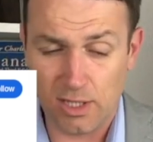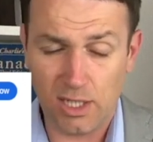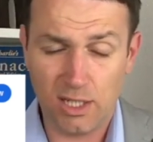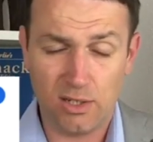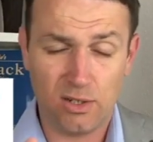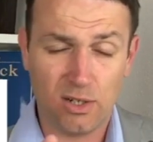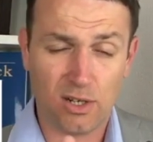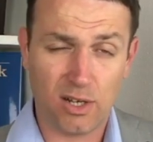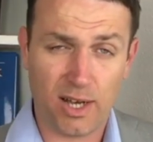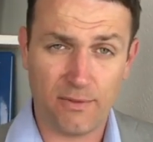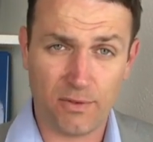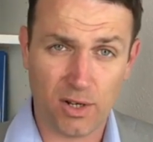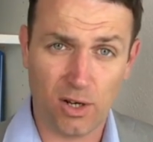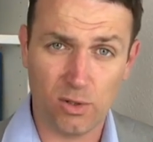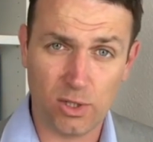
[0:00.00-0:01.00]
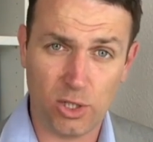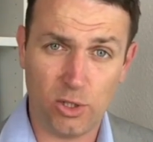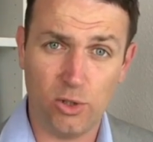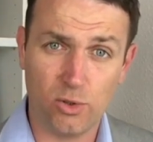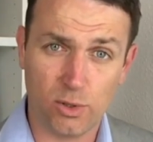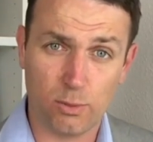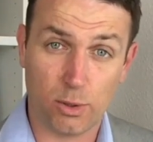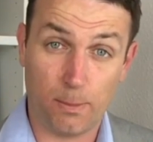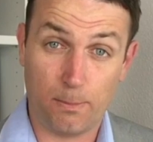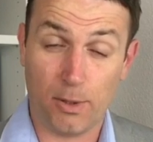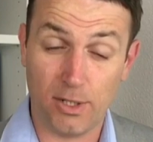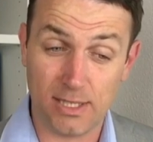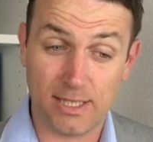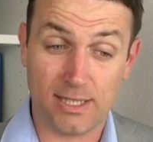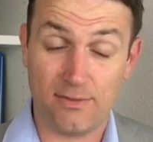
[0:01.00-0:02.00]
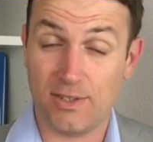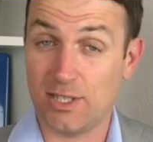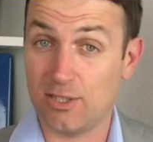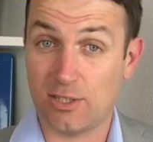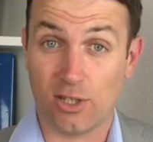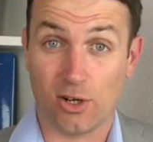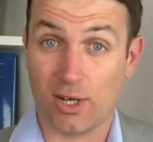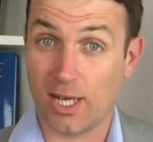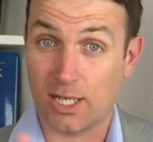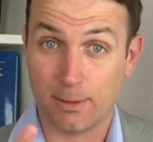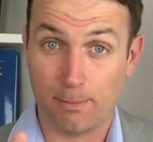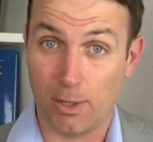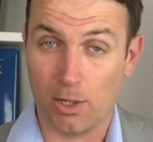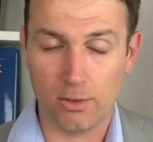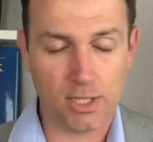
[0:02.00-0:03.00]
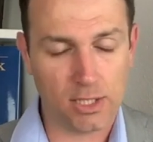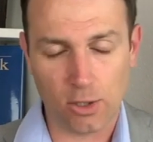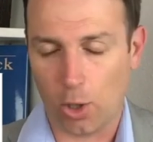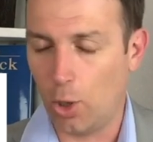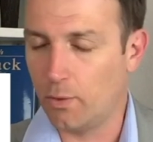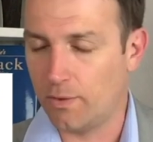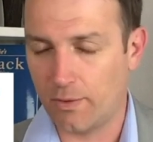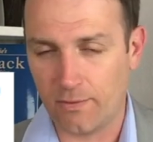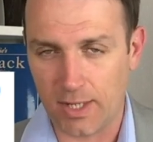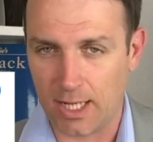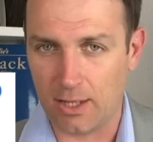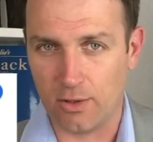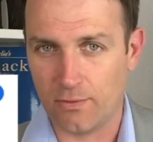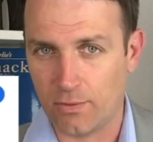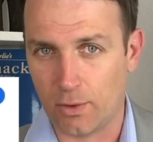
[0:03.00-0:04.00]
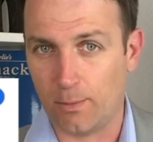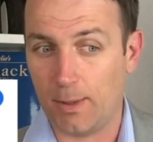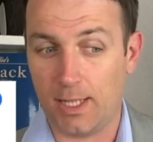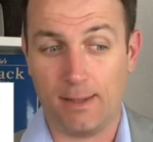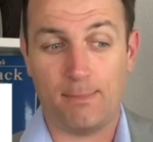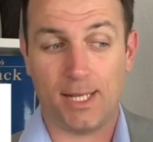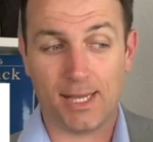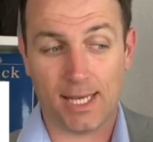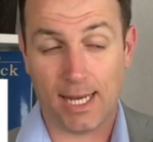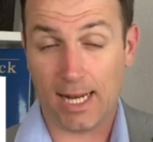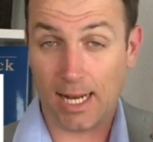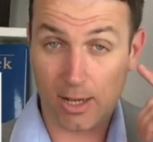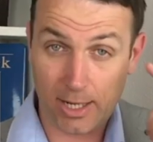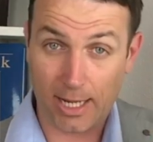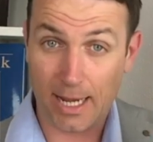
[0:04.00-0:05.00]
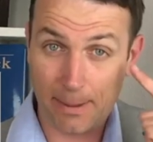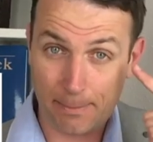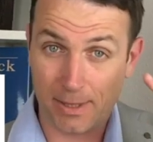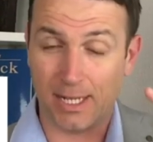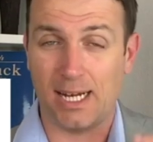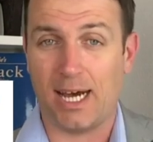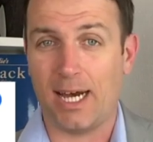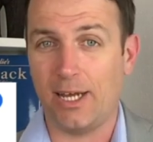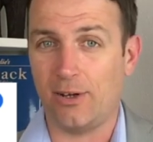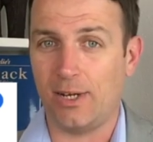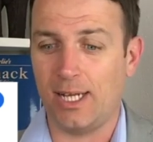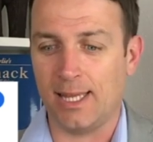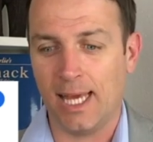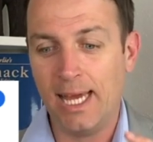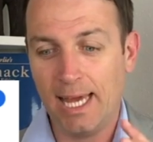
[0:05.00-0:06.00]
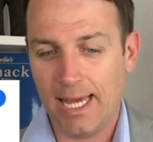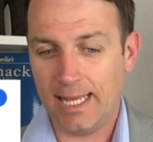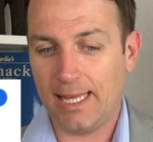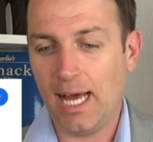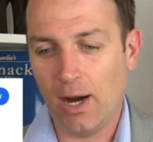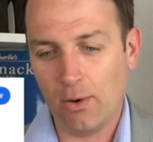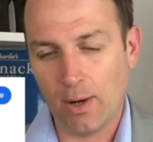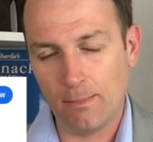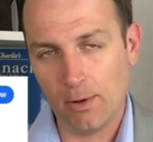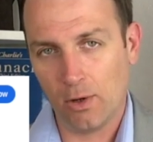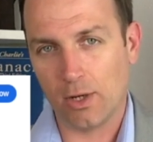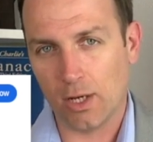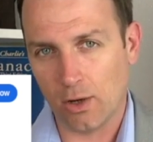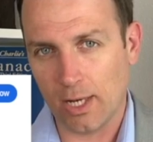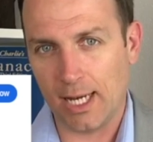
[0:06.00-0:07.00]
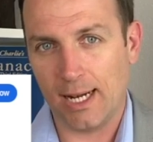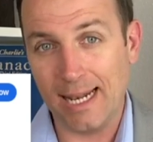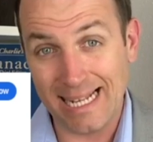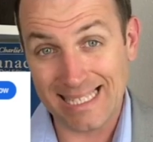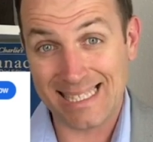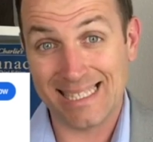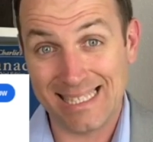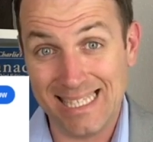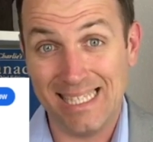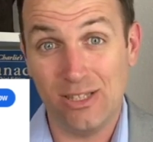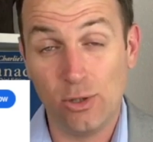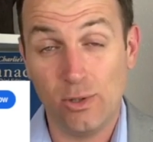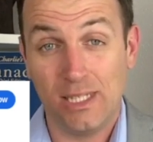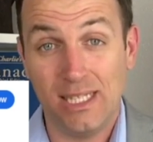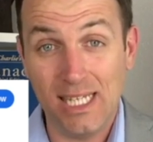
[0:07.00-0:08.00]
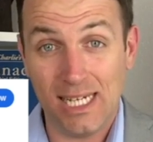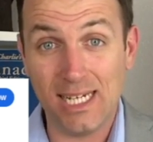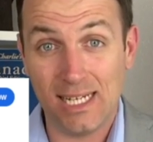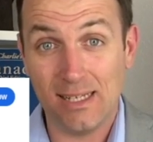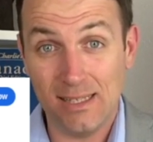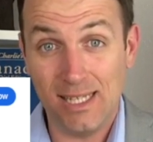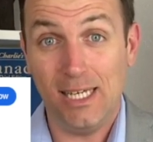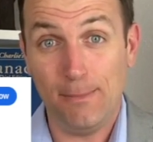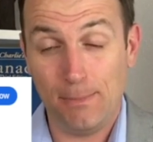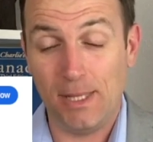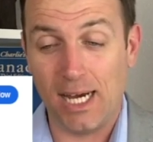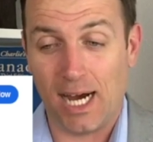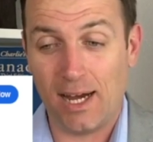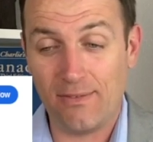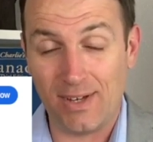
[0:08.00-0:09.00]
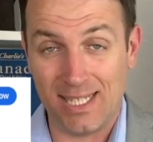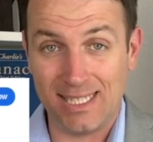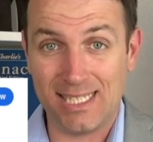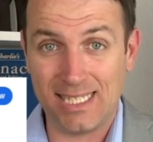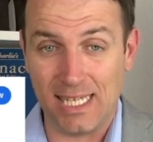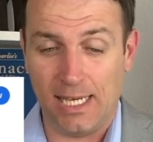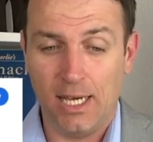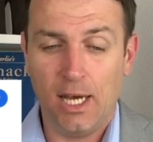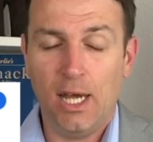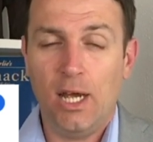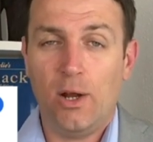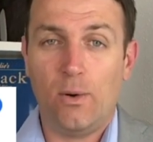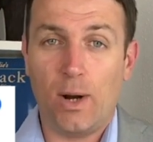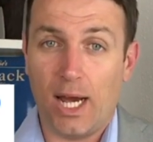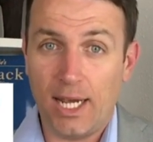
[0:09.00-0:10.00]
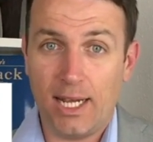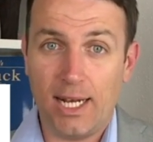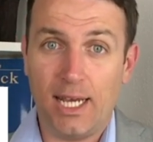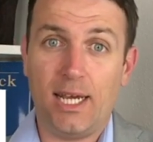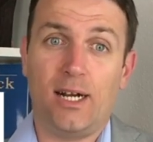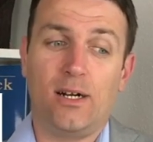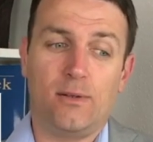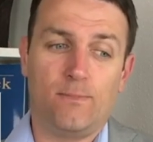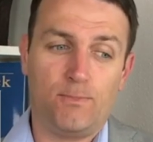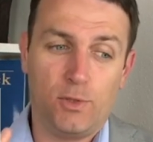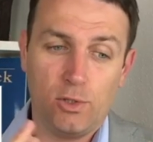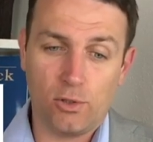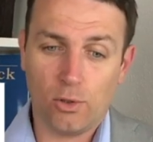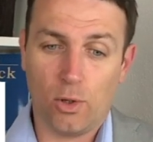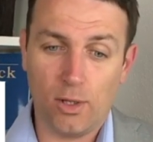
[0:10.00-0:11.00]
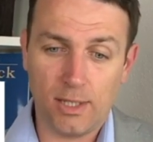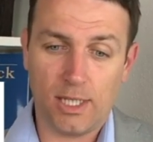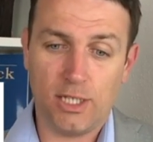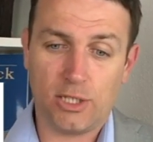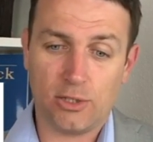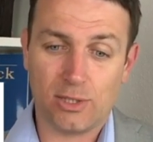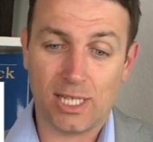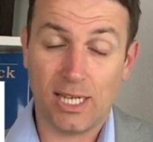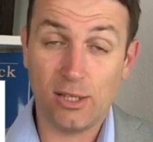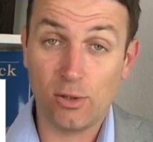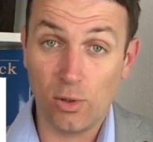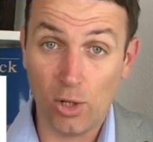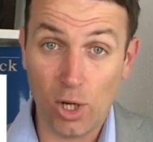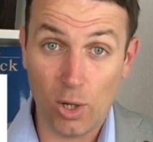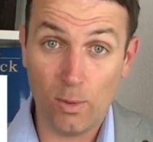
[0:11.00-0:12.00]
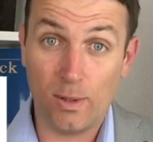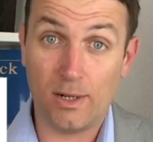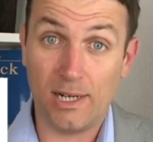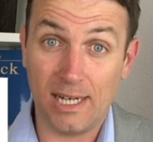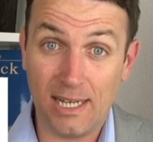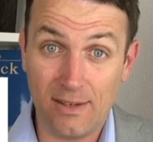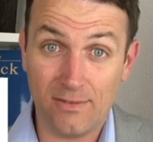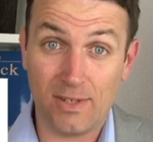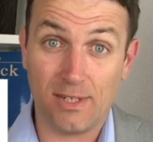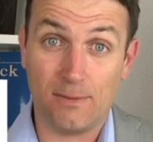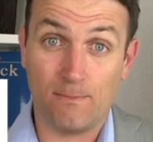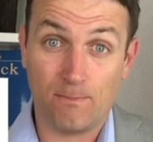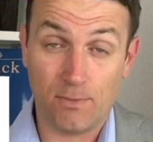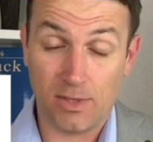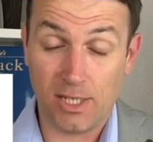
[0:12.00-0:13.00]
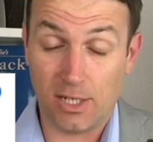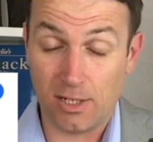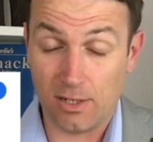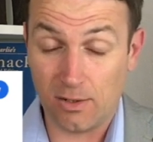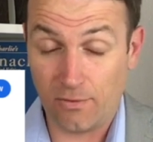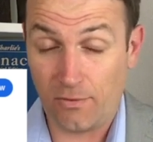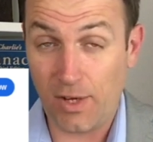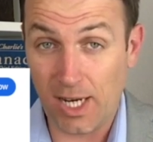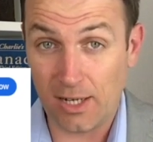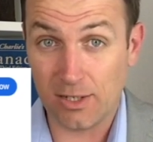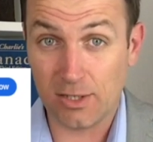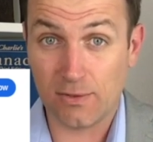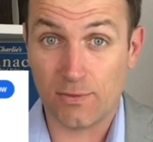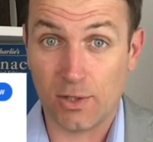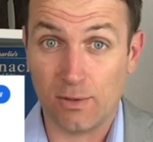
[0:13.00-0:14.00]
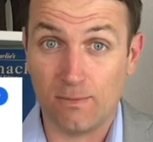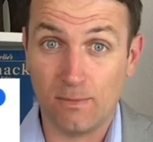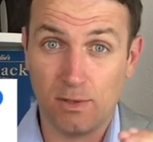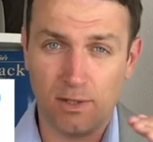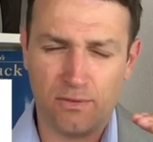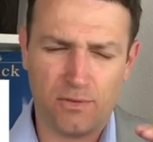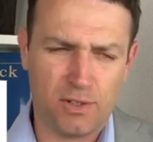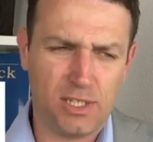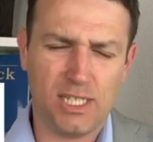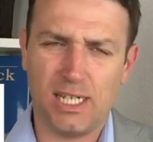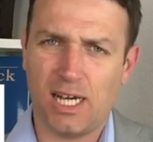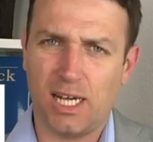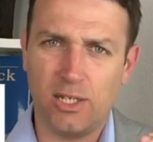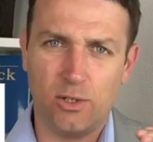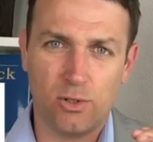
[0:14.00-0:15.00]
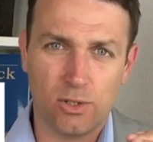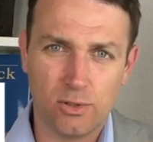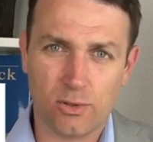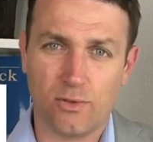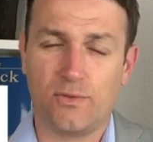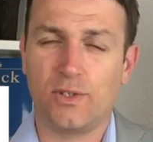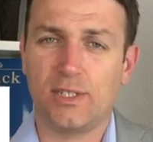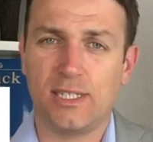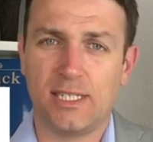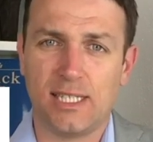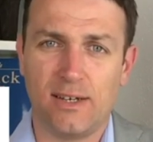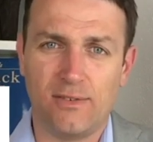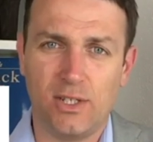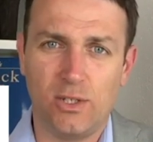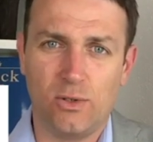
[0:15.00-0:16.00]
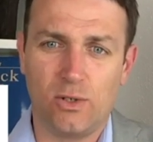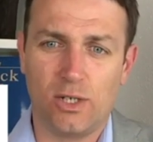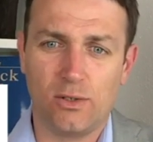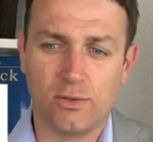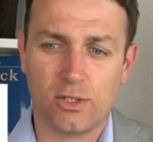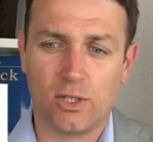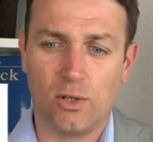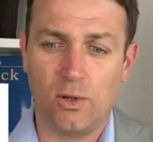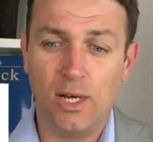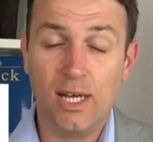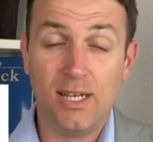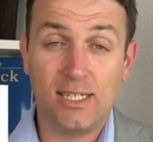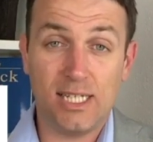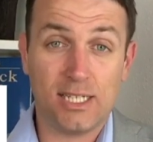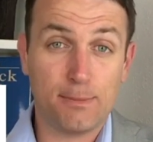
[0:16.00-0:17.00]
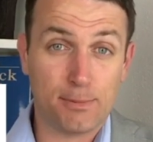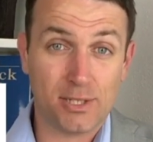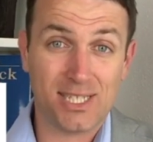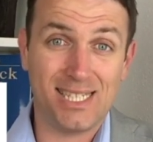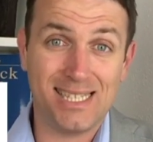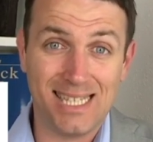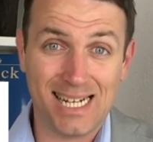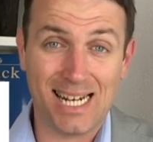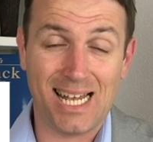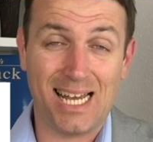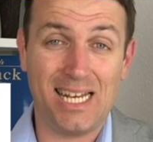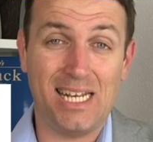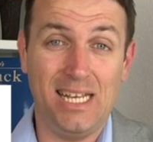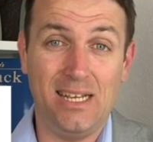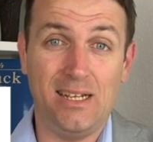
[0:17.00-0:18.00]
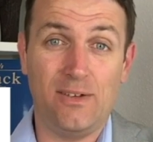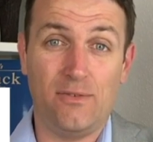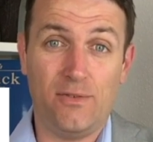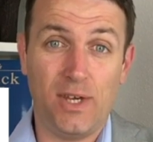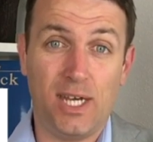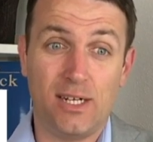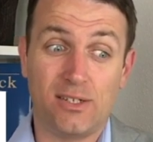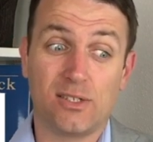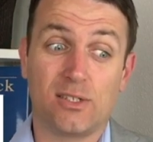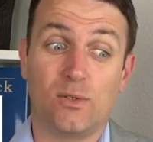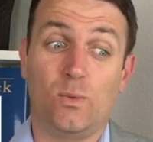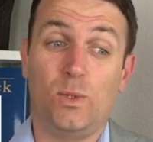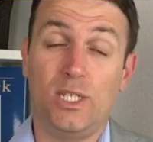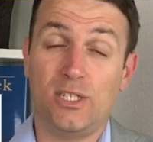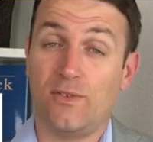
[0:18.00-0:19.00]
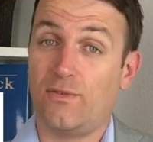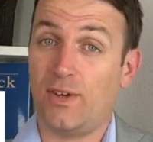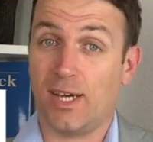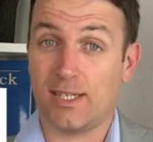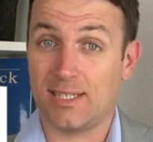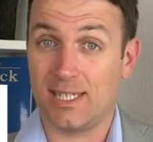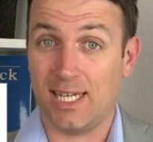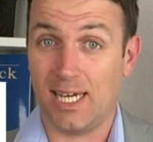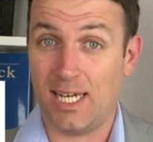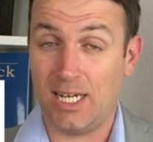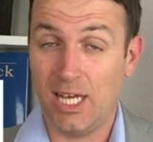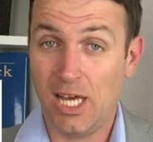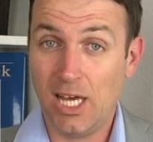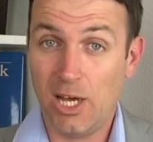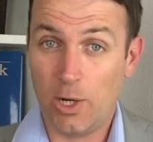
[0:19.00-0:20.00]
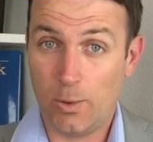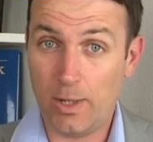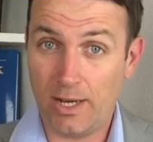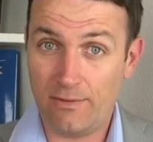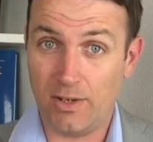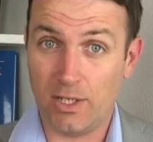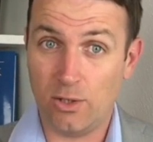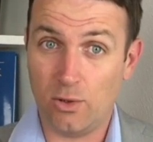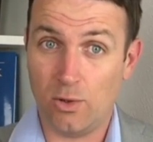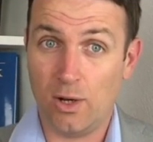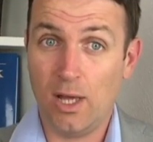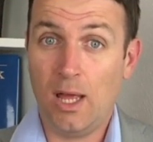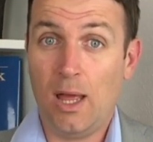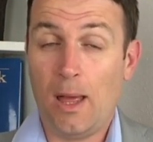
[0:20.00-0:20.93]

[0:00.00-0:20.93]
A year and a half ago the news were positive and the stock exploded, overvalued for me, but I kept an eye on it. And now I'm looking, okay, let's do a deep, deep dive and see. Ryanair, due to all the issues, had to lower even their fares from 39 uh, euros to 37 euros, so 6% decline in fares, which affects again revenue.